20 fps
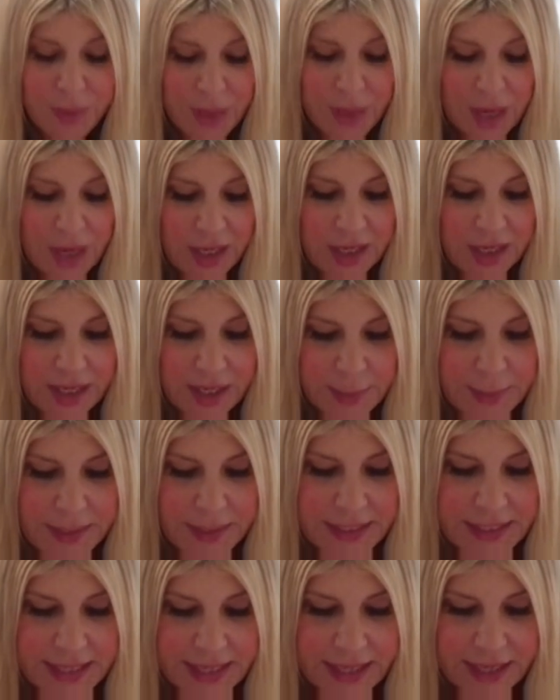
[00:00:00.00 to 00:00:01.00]
He had
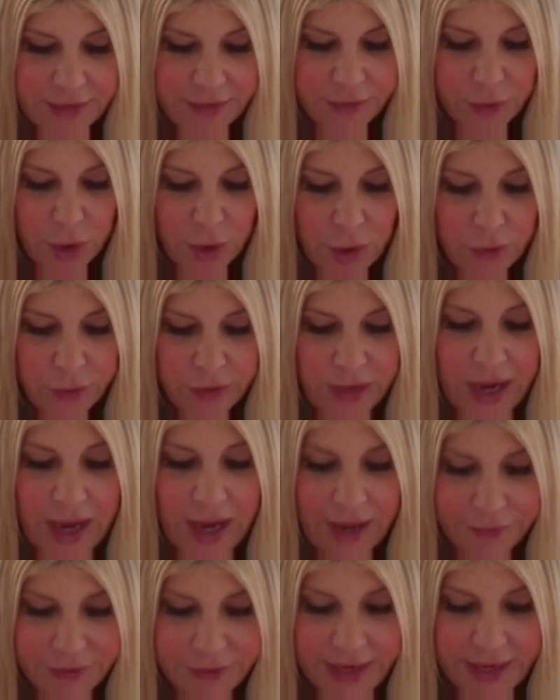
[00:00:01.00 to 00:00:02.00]
been dead for over
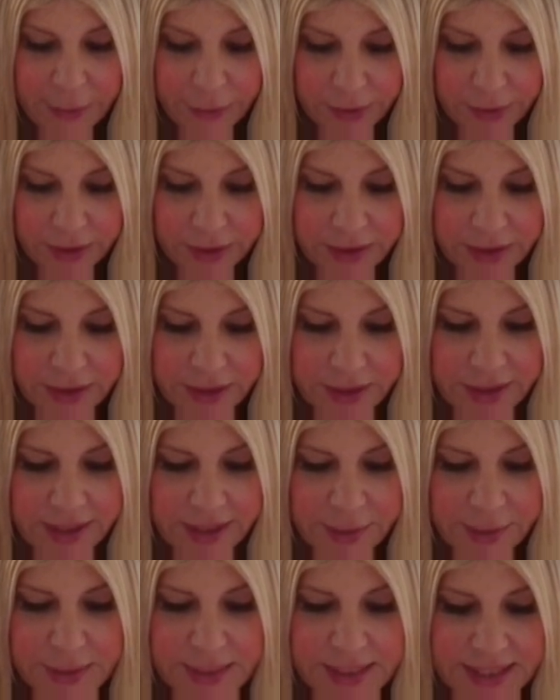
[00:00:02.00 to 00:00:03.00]
half an hour.
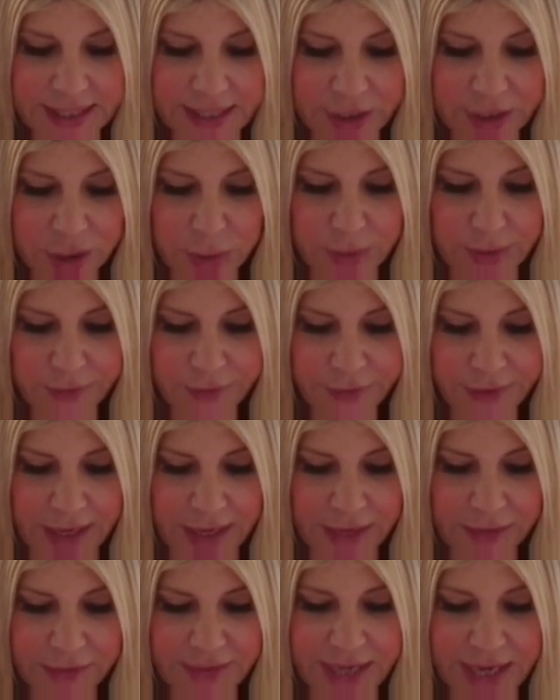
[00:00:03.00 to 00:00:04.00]
He was later
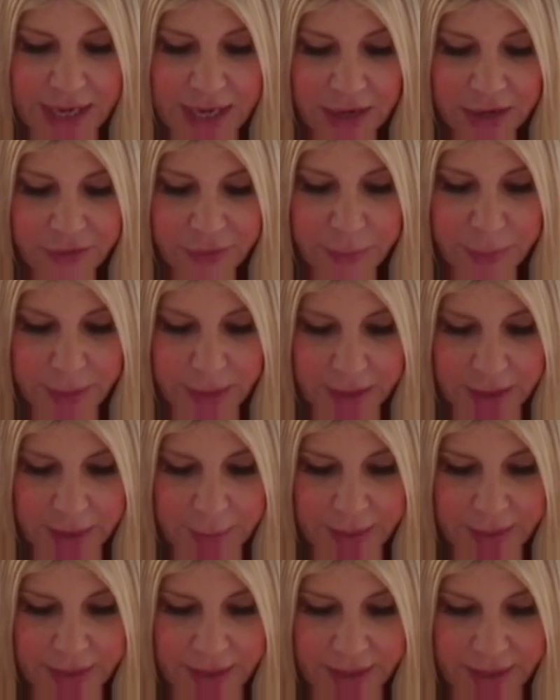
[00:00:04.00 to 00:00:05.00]
revived out of a
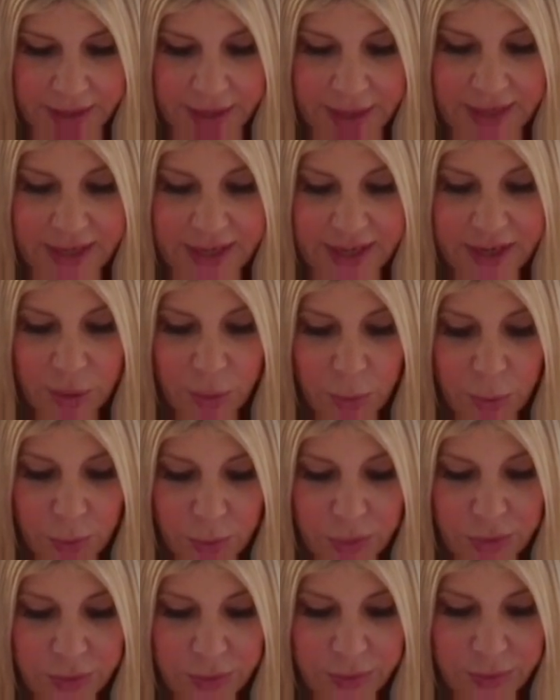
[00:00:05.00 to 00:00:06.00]
body bag, and he
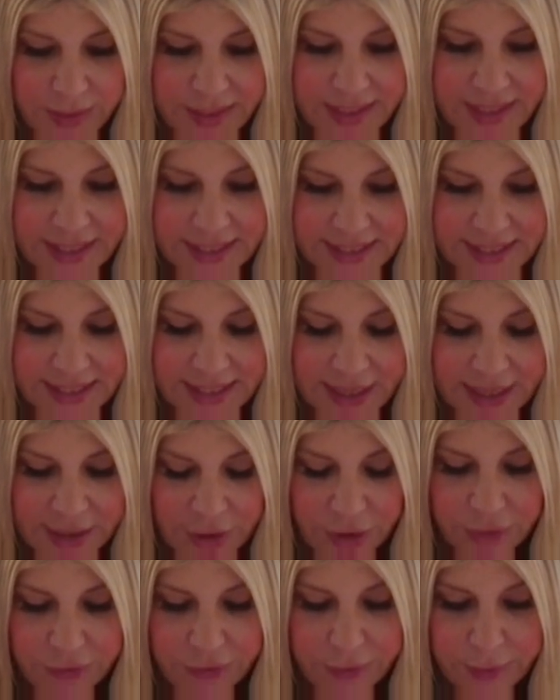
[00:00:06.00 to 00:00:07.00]
awoke 3 days
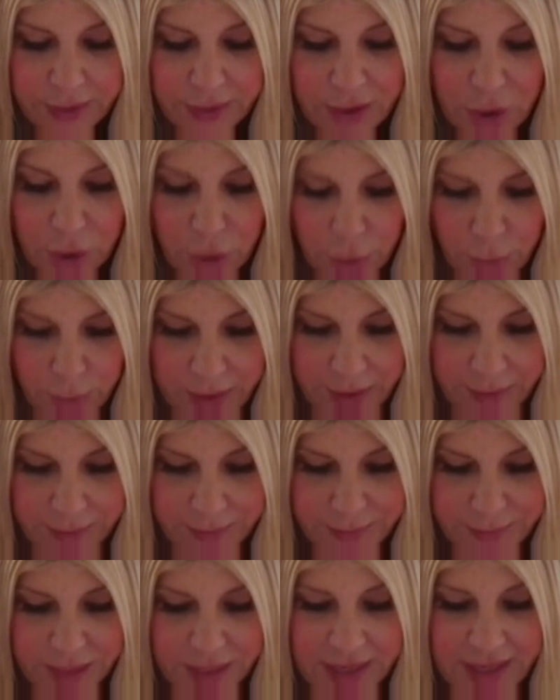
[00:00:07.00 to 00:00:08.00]
later from a
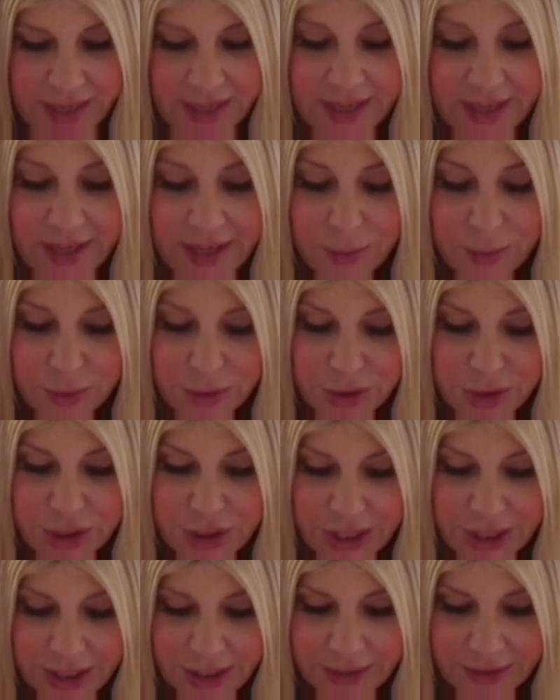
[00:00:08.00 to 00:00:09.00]
coma. He will
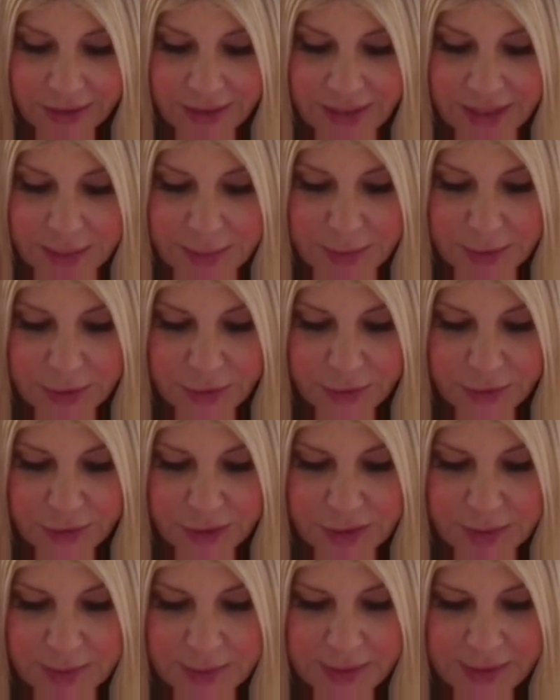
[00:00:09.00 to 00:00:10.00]
share his
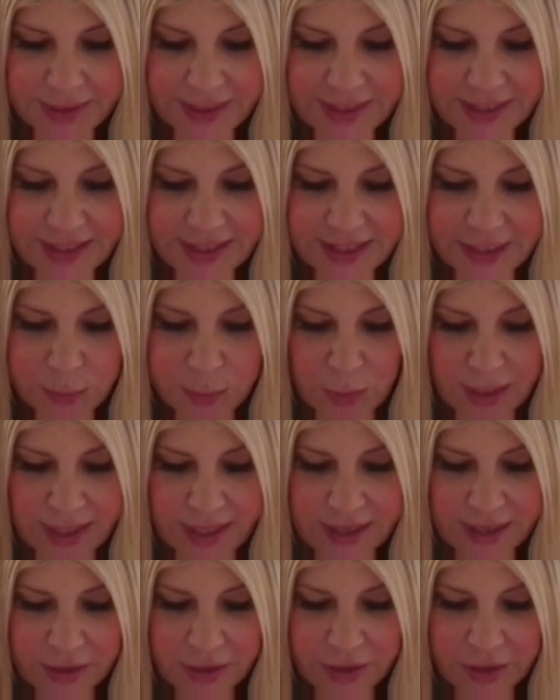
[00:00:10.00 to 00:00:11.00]
beautiful experiences and what
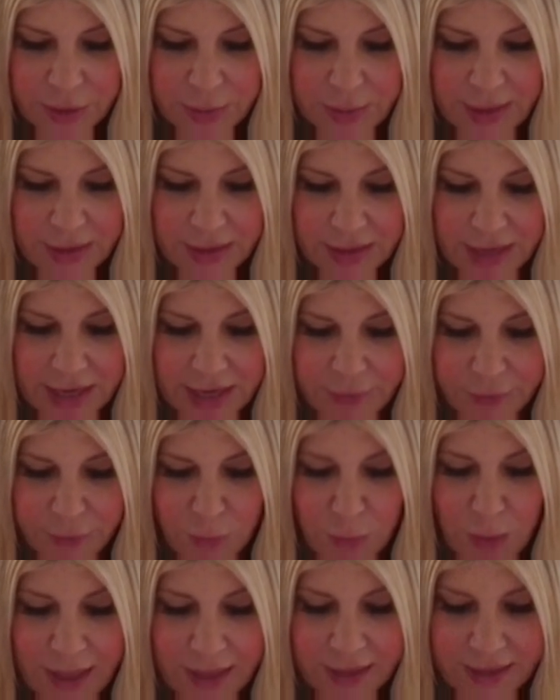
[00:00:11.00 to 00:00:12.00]
he learned about life
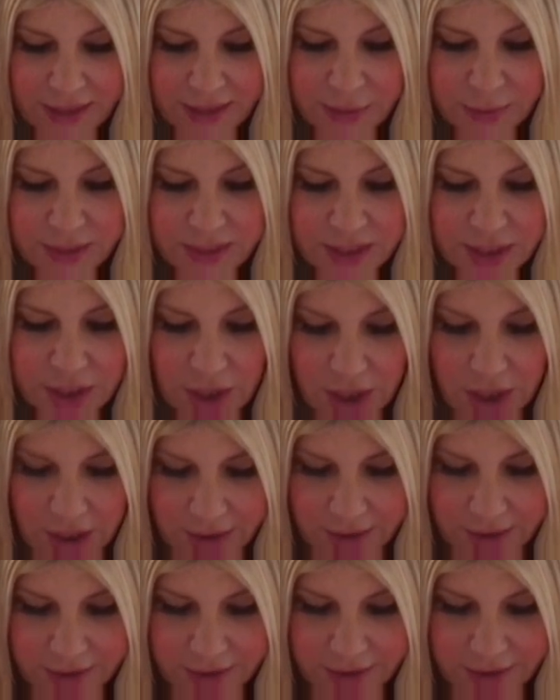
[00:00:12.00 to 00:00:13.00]
while he was
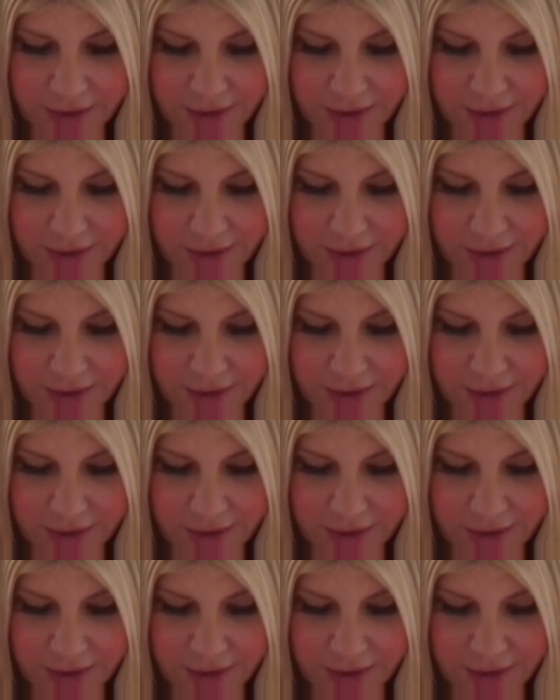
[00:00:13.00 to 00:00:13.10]
gone.